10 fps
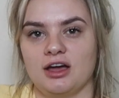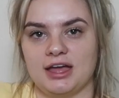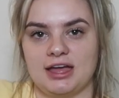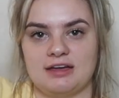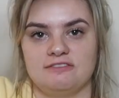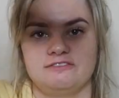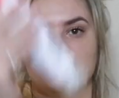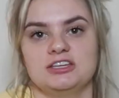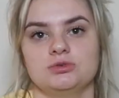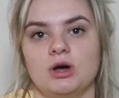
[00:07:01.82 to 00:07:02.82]
got a
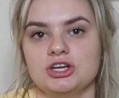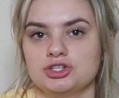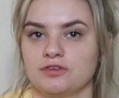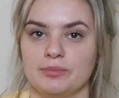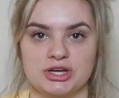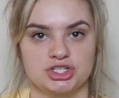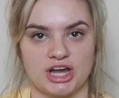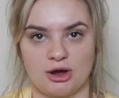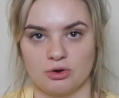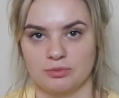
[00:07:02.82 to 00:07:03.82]
face wash for my
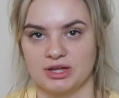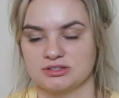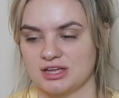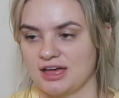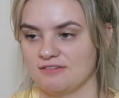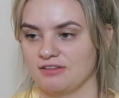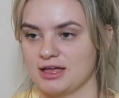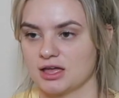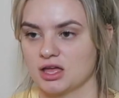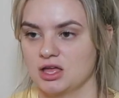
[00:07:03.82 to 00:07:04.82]
shower because I have
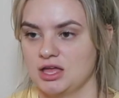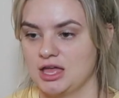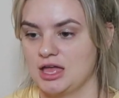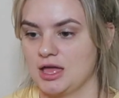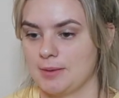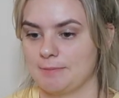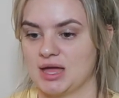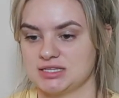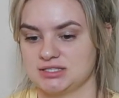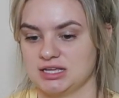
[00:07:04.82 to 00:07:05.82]
like
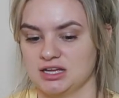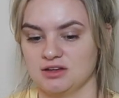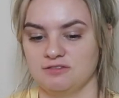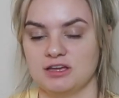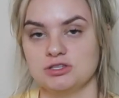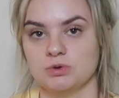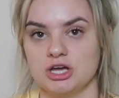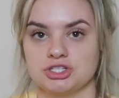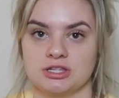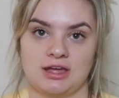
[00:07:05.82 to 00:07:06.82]
my sink face
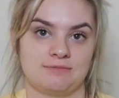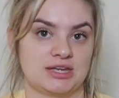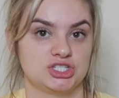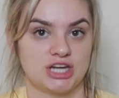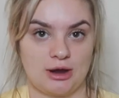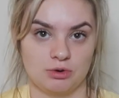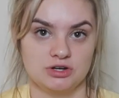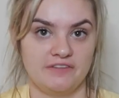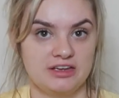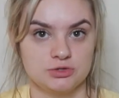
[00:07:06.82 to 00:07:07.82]
wash and then I have my
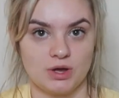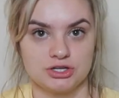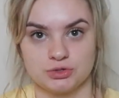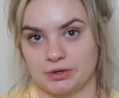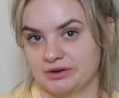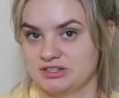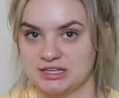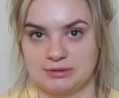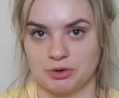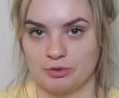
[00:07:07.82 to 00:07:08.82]
shower face wash, so I don't have to
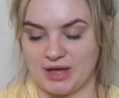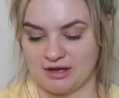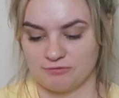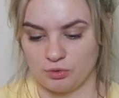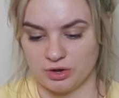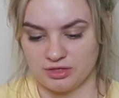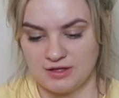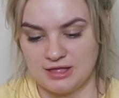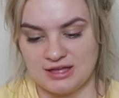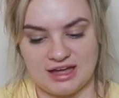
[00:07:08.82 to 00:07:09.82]
keep going back and forth.
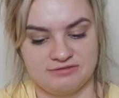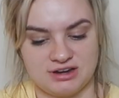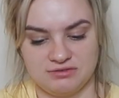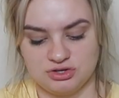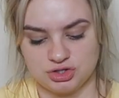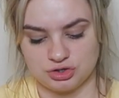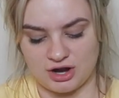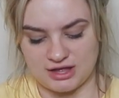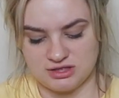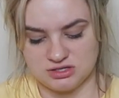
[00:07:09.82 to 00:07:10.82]
I've never
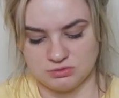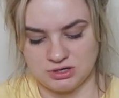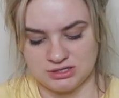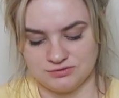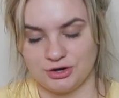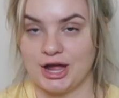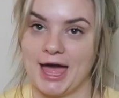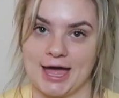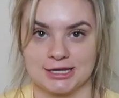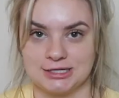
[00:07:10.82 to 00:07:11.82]
tried this one. It's for
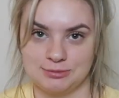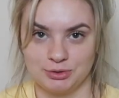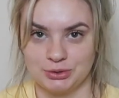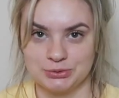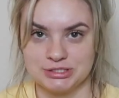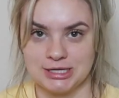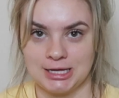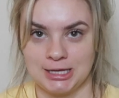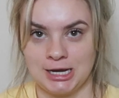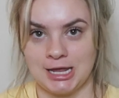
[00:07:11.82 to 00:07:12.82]
acne prone
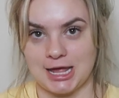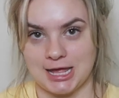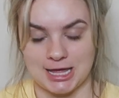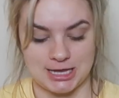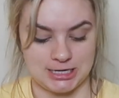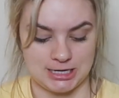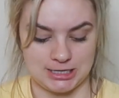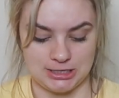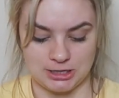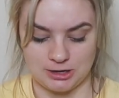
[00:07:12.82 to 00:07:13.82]
skin, and
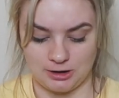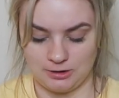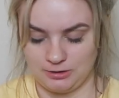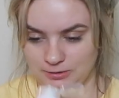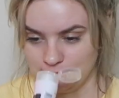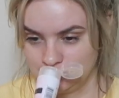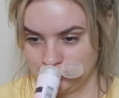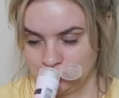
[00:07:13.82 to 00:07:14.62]
your girl